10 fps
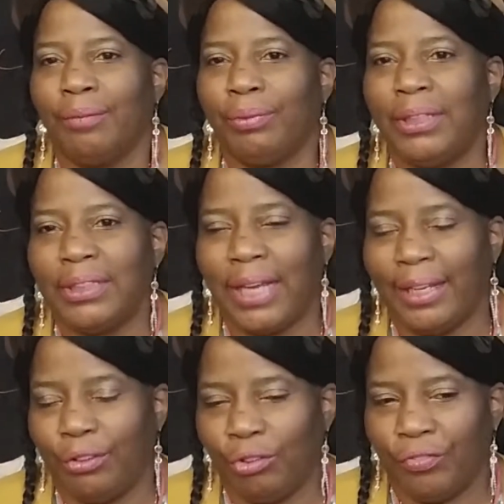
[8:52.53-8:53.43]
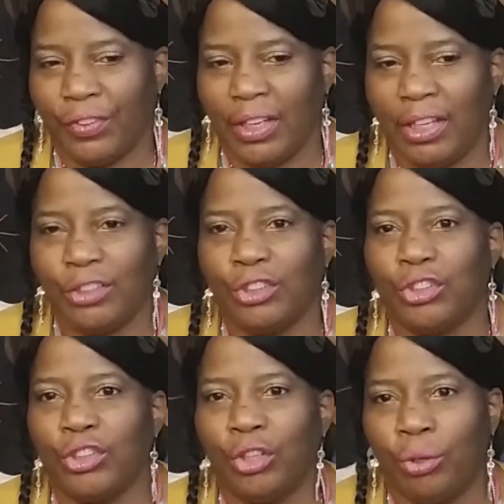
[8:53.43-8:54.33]
Please add notifications
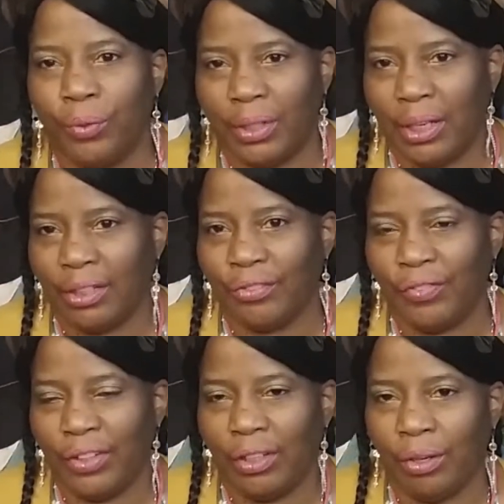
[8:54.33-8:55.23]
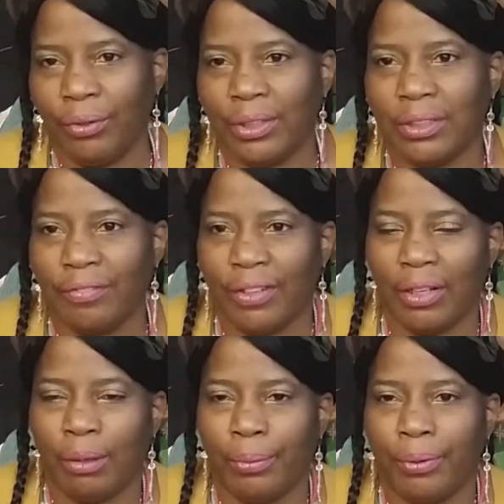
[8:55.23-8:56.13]
to know when the next video is
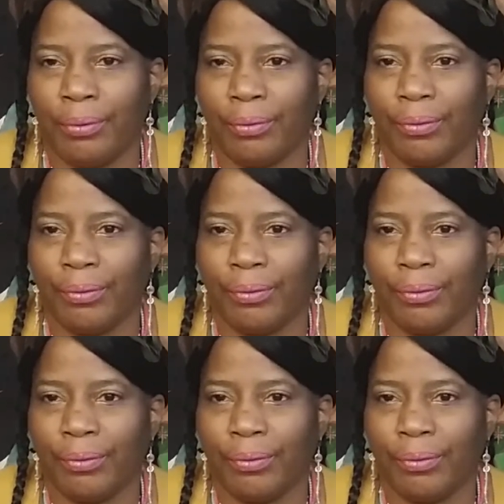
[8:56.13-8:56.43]
available.